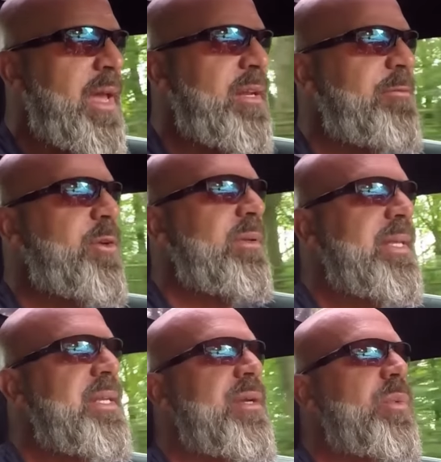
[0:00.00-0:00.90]
And if you're
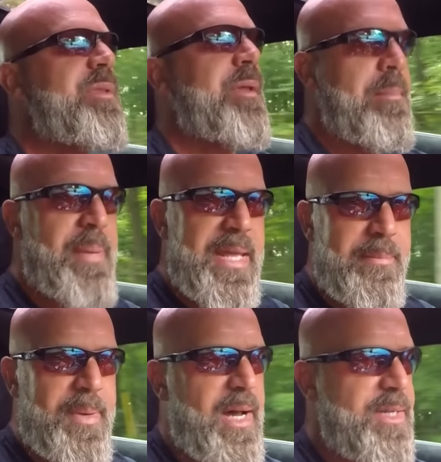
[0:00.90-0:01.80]
leading with beta
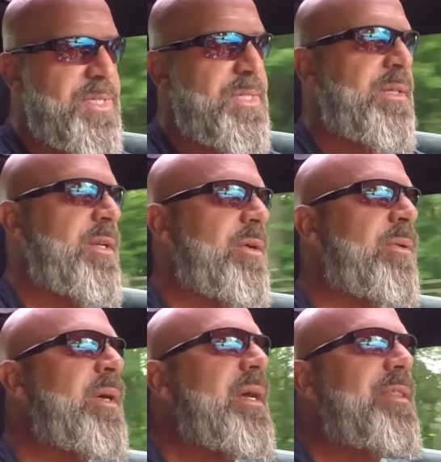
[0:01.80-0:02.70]
bucks, you
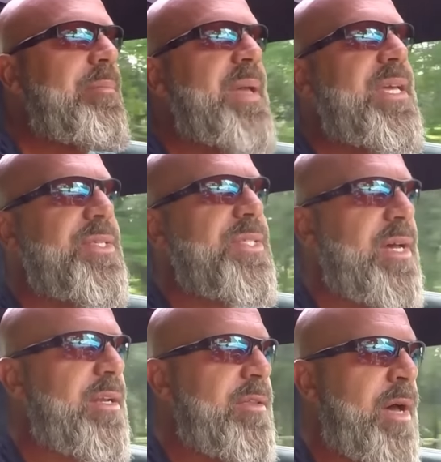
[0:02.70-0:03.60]
know, the beta
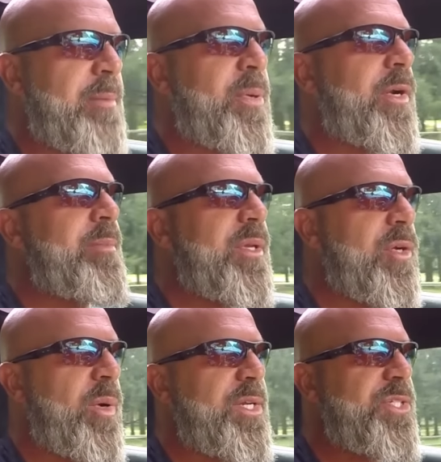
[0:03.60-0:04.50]
side of the hypergamy
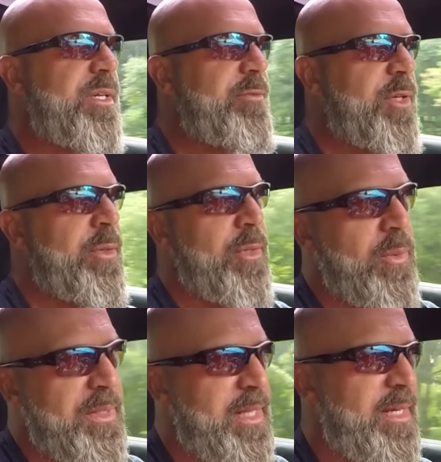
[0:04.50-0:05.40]
equation, and if you don't know
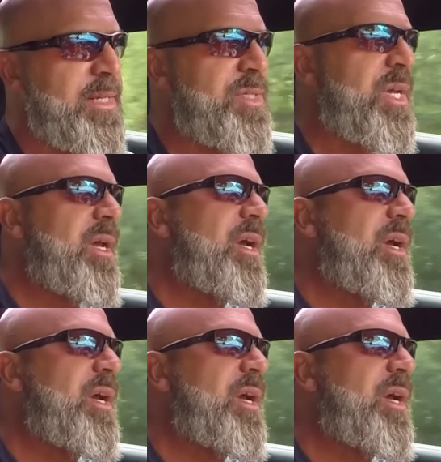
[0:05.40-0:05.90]
what that is,